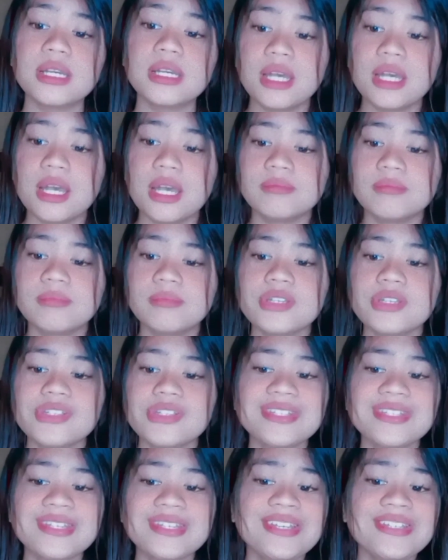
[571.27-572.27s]
My
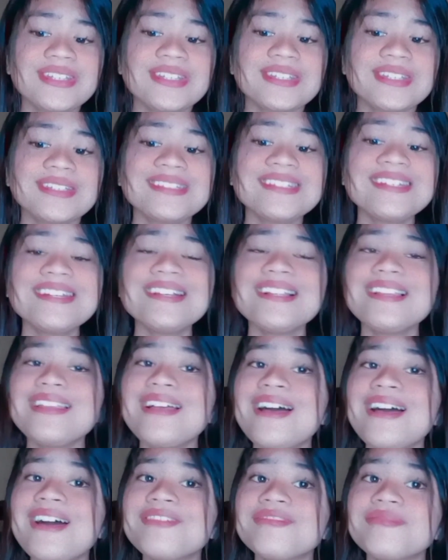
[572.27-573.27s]
sister
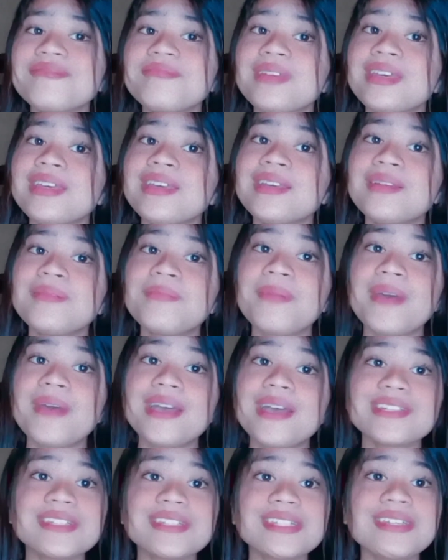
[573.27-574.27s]
loved me
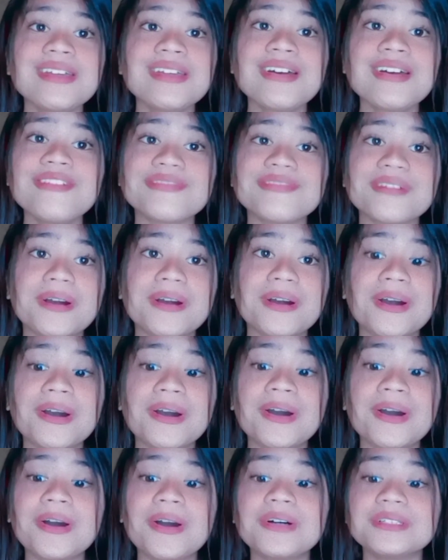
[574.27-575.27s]
best of
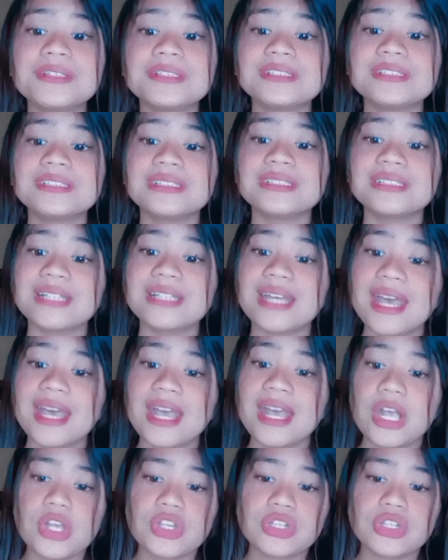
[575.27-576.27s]
all.
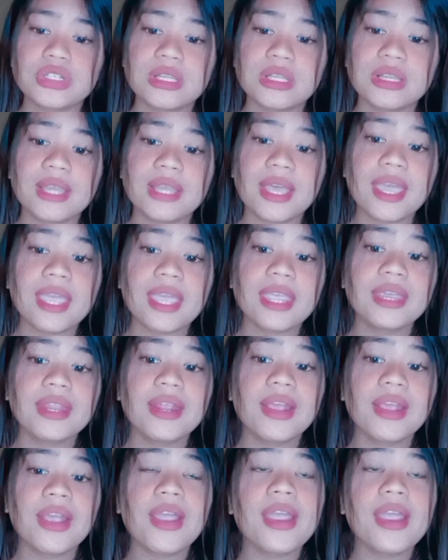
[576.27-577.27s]
She laid
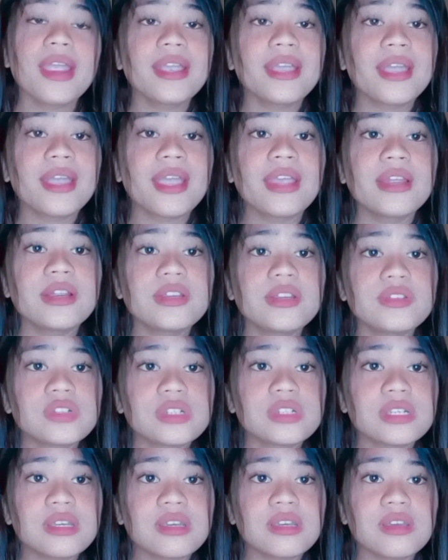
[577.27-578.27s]
her
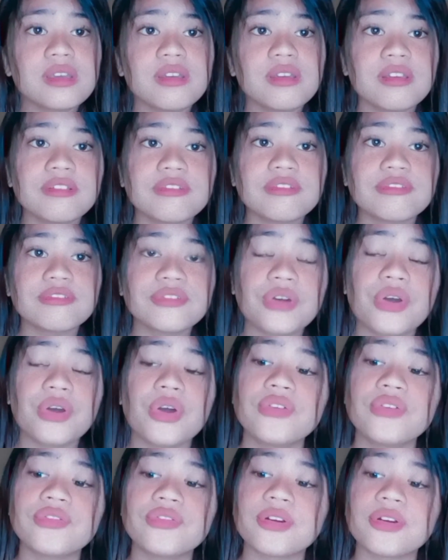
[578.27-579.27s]
kerchief
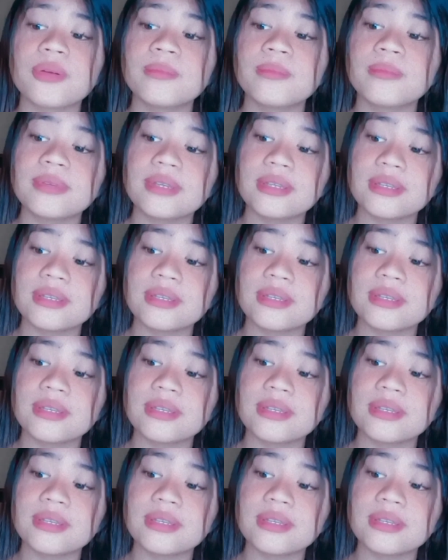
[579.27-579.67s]
over me